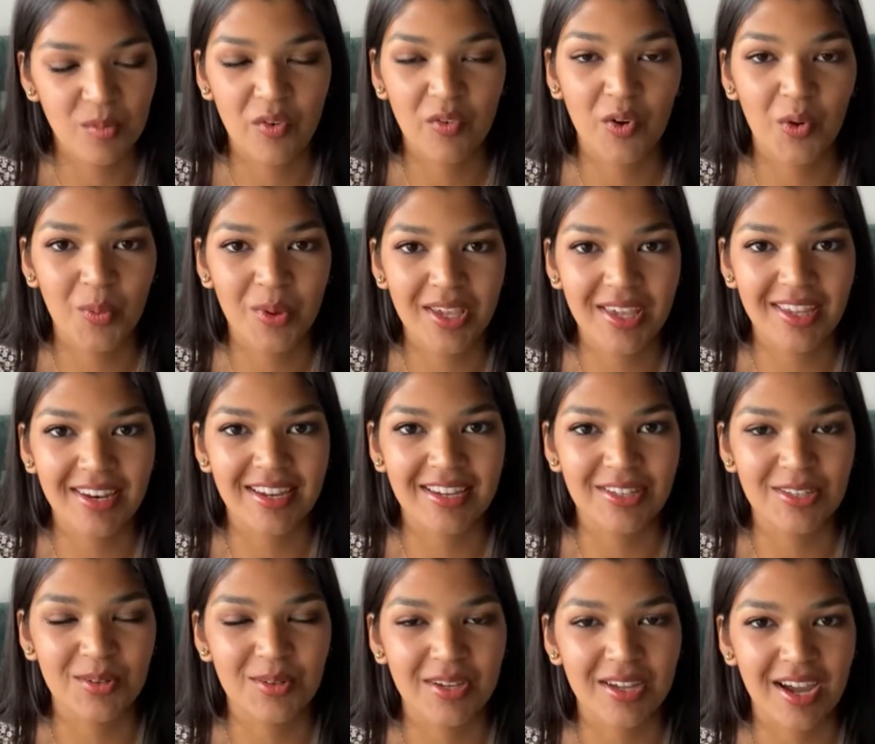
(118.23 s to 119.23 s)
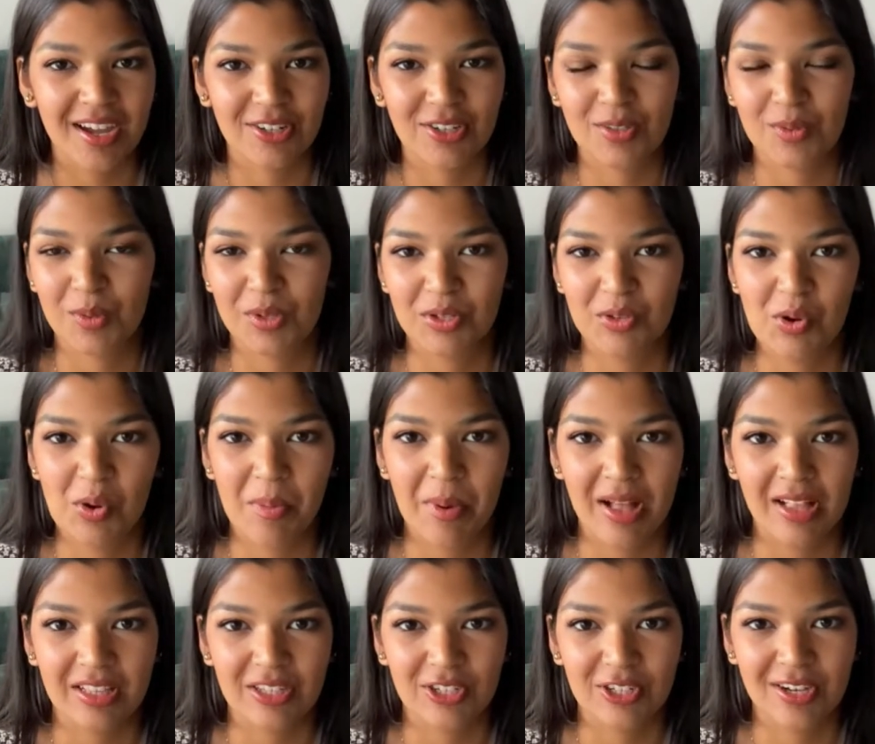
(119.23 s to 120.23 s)
Before we get into it, I just want to
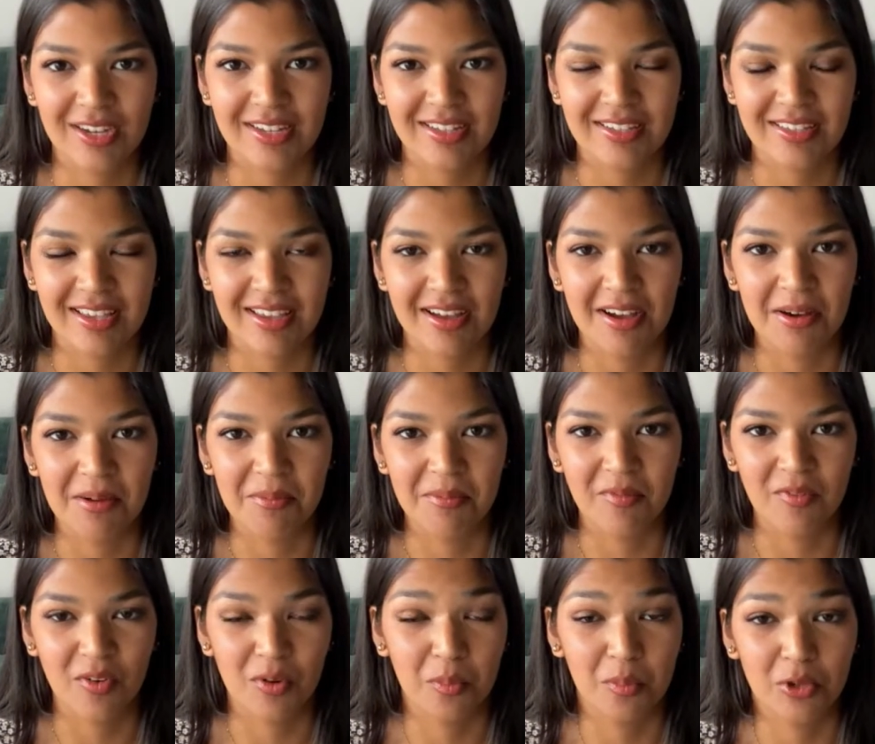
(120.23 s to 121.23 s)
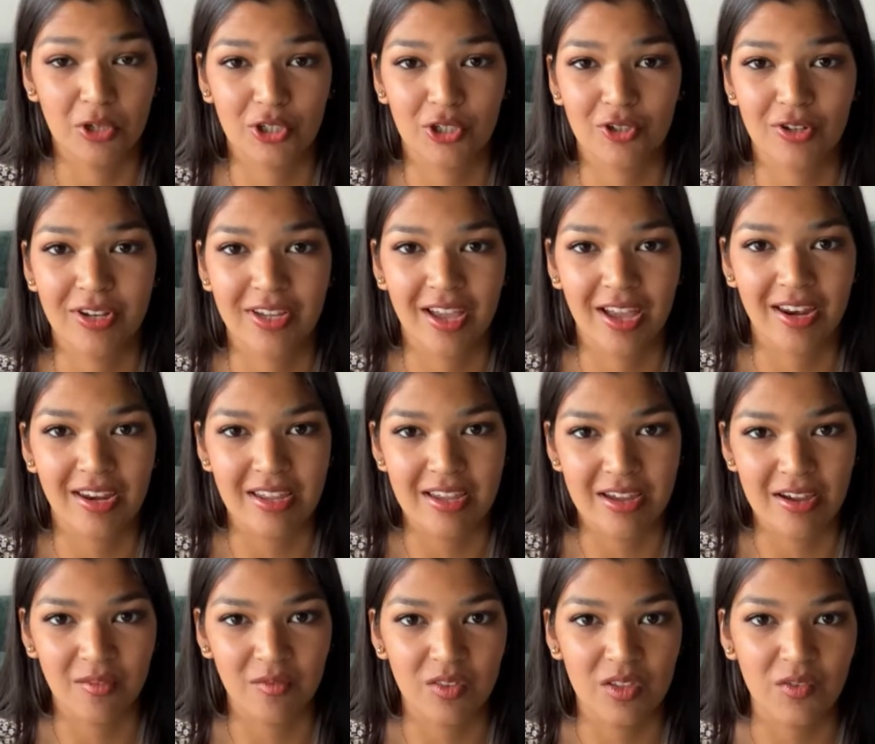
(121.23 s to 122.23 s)
apologize for butchering
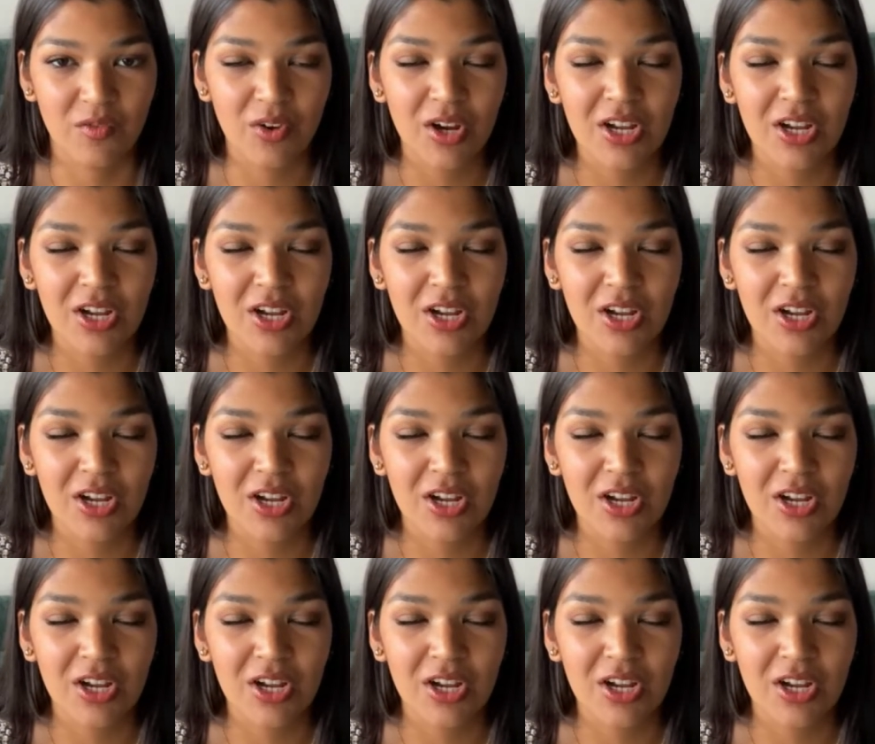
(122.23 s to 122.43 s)
any of the